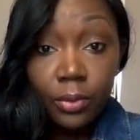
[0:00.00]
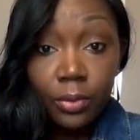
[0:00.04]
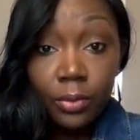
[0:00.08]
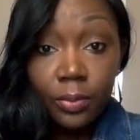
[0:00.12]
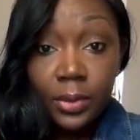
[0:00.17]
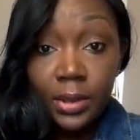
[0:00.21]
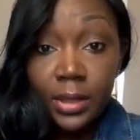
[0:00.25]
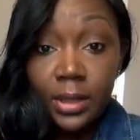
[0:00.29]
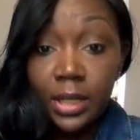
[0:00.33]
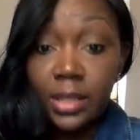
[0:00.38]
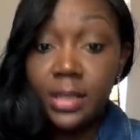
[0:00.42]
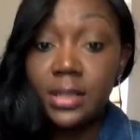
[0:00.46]

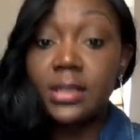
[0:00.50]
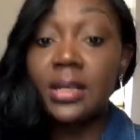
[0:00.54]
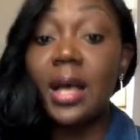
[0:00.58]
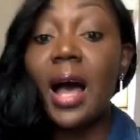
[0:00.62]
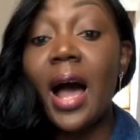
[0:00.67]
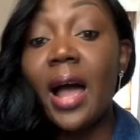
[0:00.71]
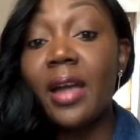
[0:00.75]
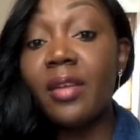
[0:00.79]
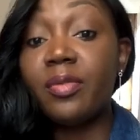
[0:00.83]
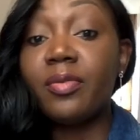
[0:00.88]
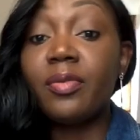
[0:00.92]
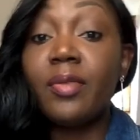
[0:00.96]
because
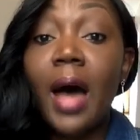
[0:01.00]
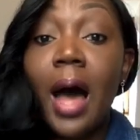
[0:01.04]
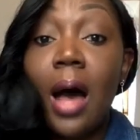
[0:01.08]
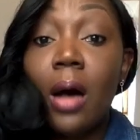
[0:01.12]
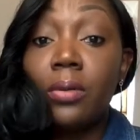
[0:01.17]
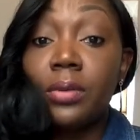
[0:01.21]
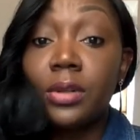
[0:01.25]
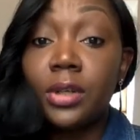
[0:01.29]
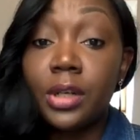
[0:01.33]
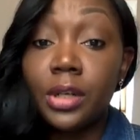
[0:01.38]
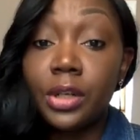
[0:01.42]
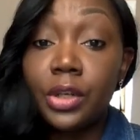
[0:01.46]
I
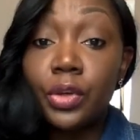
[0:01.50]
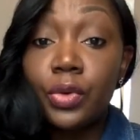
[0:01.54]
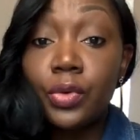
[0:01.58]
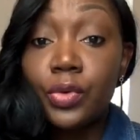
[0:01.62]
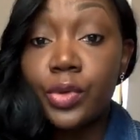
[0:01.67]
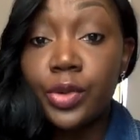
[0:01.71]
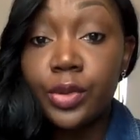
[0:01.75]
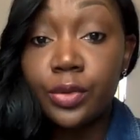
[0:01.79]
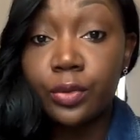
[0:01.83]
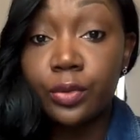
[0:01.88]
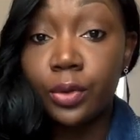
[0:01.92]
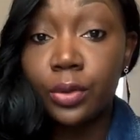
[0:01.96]
found it
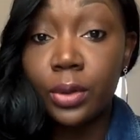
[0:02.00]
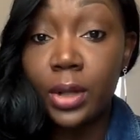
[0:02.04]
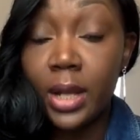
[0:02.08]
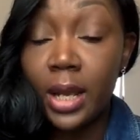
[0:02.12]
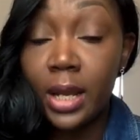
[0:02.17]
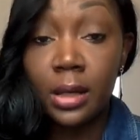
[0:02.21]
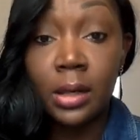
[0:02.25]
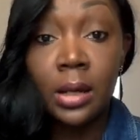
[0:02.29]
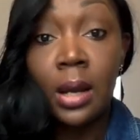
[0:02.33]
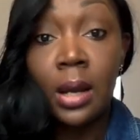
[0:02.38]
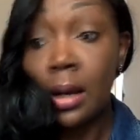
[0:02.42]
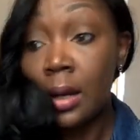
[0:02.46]
useful,
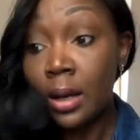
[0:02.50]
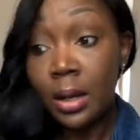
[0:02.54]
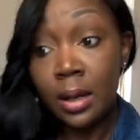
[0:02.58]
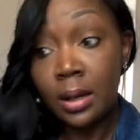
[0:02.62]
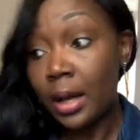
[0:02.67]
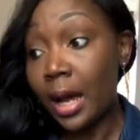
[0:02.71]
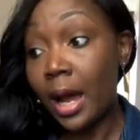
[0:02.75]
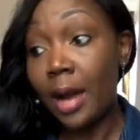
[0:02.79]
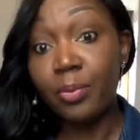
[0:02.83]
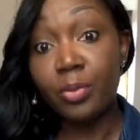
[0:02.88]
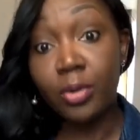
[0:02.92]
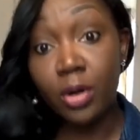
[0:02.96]
and
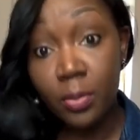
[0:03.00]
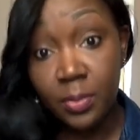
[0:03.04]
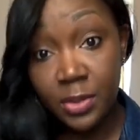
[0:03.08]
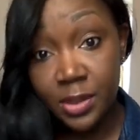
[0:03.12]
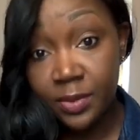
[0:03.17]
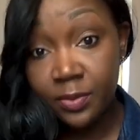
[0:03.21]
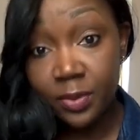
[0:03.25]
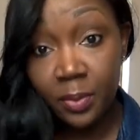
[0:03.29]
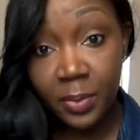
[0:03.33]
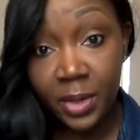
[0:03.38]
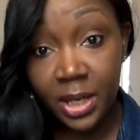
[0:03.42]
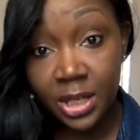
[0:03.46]
I
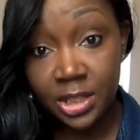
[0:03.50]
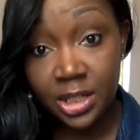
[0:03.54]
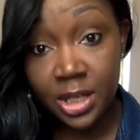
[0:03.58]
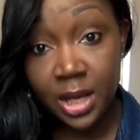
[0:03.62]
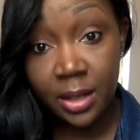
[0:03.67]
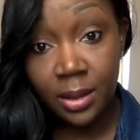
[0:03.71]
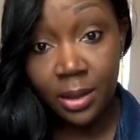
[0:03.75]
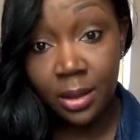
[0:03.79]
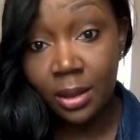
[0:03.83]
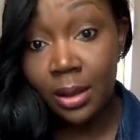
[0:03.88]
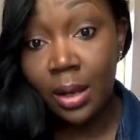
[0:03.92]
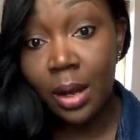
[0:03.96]
promised on my
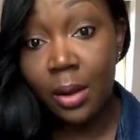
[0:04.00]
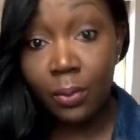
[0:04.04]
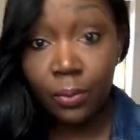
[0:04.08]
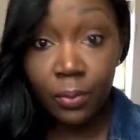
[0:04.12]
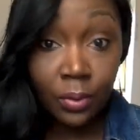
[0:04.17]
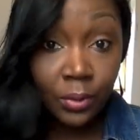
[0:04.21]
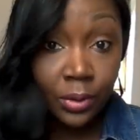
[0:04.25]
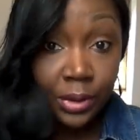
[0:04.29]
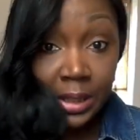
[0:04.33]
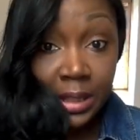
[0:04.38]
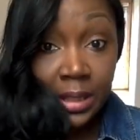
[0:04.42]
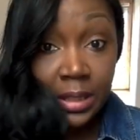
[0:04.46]
channel I will
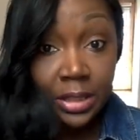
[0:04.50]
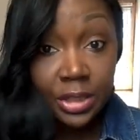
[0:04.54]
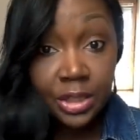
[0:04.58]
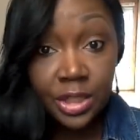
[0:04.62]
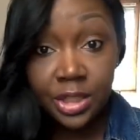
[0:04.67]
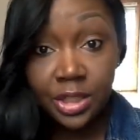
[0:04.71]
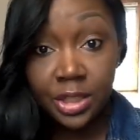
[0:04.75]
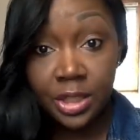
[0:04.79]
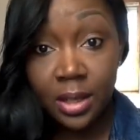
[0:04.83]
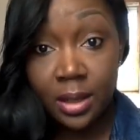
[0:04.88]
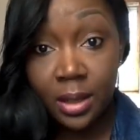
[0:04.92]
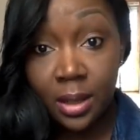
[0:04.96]
only
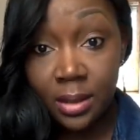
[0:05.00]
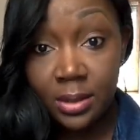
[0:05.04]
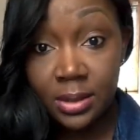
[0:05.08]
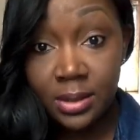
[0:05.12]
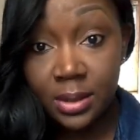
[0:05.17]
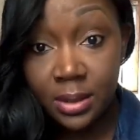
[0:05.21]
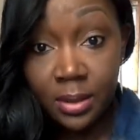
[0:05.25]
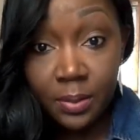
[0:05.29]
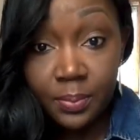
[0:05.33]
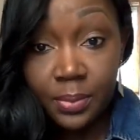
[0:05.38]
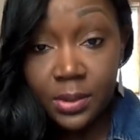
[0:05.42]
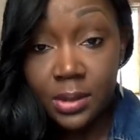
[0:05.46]
share
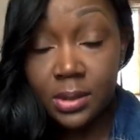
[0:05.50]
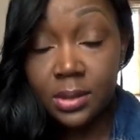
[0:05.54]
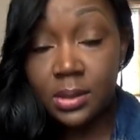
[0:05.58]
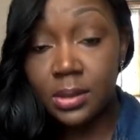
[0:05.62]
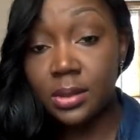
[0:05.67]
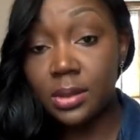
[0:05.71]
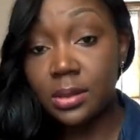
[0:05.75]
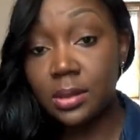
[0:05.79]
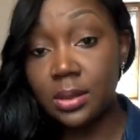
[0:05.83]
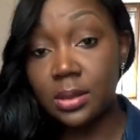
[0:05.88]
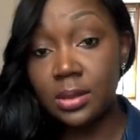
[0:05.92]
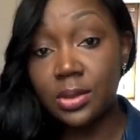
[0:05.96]
tips
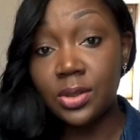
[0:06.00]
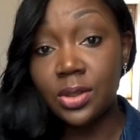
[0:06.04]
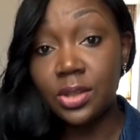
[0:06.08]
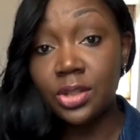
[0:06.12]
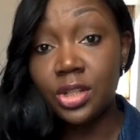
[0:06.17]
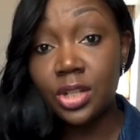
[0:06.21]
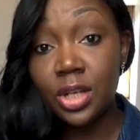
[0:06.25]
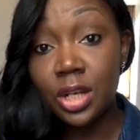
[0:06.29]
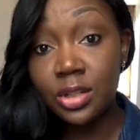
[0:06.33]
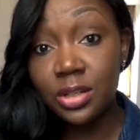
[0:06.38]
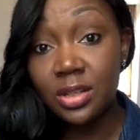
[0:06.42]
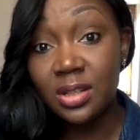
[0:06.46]
and
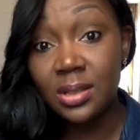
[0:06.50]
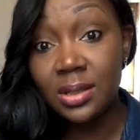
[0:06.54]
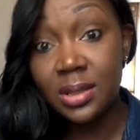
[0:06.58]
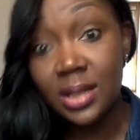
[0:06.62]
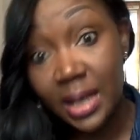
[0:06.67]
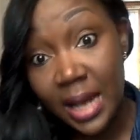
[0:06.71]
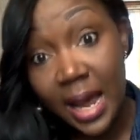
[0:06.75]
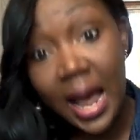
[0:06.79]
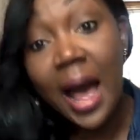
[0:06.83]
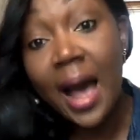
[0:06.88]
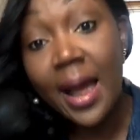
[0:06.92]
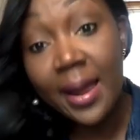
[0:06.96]
suggestions that
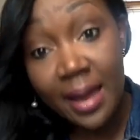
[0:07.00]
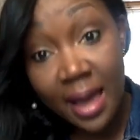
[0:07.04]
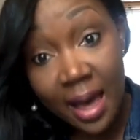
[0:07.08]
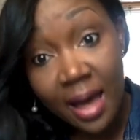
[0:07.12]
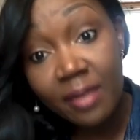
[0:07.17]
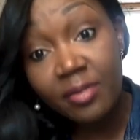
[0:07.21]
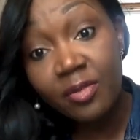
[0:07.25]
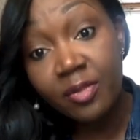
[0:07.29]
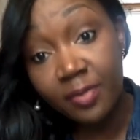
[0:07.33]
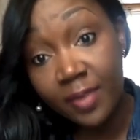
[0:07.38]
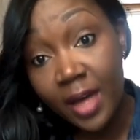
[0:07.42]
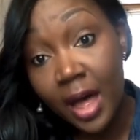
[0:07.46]
I
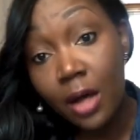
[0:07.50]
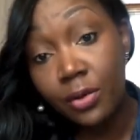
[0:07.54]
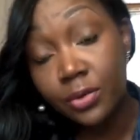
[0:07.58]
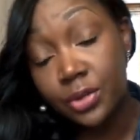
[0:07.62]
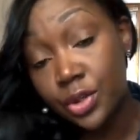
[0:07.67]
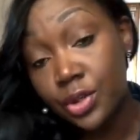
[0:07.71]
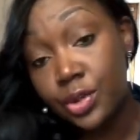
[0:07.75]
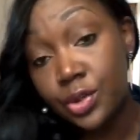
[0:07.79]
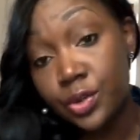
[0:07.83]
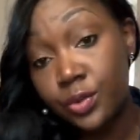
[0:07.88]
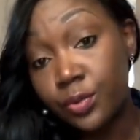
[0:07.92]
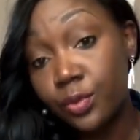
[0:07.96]
have found
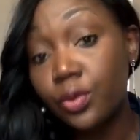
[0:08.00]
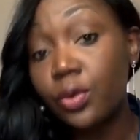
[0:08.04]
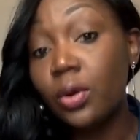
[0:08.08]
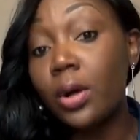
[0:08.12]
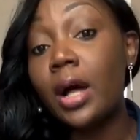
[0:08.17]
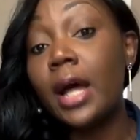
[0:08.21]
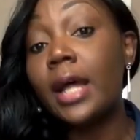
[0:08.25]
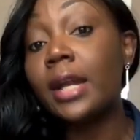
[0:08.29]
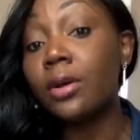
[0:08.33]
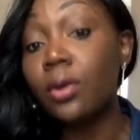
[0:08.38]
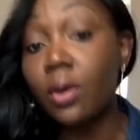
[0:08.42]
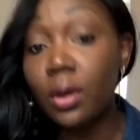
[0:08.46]
useful
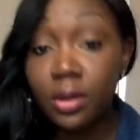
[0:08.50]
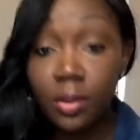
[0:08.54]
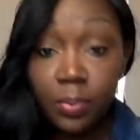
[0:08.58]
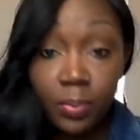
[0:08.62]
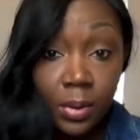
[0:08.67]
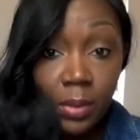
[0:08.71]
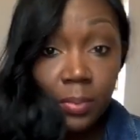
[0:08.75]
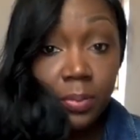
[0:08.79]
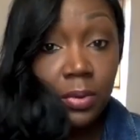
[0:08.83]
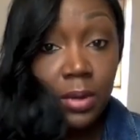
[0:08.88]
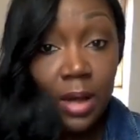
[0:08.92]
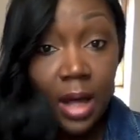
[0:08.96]
and other
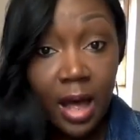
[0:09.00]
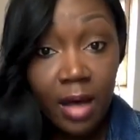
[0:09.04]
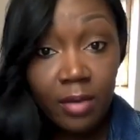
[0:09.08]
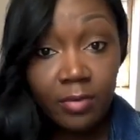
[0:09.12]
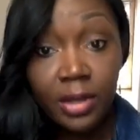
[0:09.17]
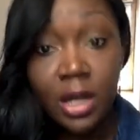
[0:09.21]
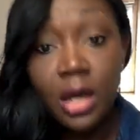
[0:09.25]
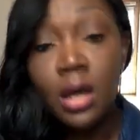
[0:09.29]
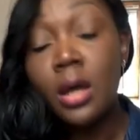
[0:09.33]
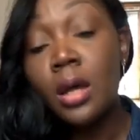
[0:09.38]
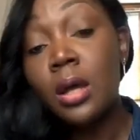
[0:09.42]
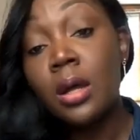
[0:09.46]
people have
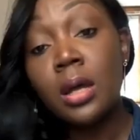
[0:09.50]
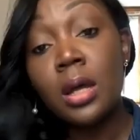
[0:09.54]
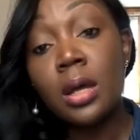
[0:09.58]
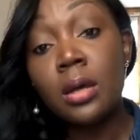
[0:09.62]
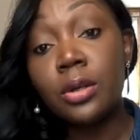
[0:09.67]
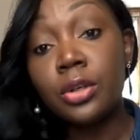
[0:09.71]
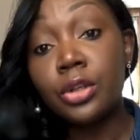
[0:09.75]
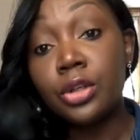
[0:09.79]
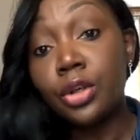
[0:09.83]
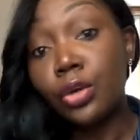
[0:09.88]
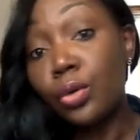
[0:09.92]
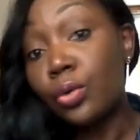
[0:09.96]

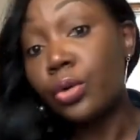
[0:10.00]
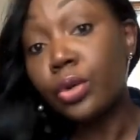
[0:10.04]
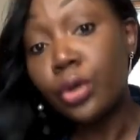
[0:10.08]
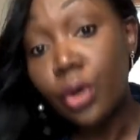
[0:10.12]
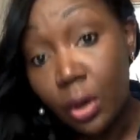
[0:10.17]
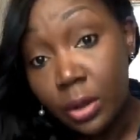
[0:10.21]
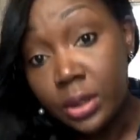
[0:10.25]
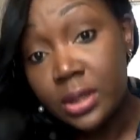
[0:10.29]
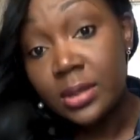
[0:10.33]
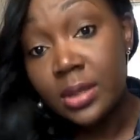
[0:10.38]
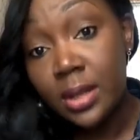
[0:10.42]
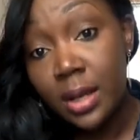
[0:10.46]
could
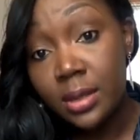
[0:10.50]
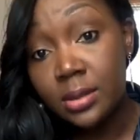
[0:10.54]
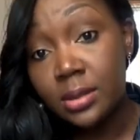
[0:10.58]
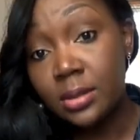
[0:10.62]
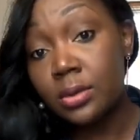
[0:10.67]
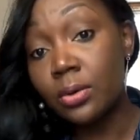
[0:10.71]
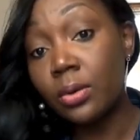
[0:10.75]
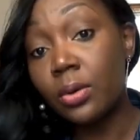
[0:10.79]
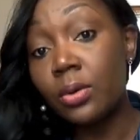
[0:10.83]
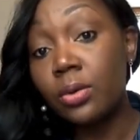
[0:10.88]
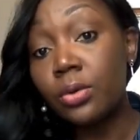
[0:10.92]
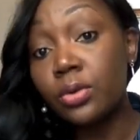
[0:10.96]
contest
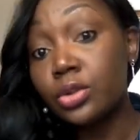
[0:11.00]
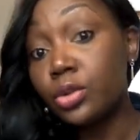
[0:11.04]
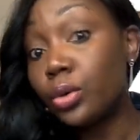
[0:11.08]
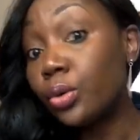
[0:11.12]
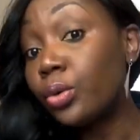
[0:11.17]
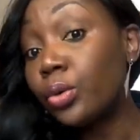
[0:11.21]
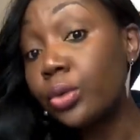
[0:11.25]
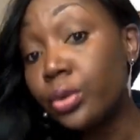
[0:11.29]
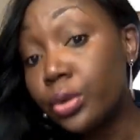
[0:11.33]
or could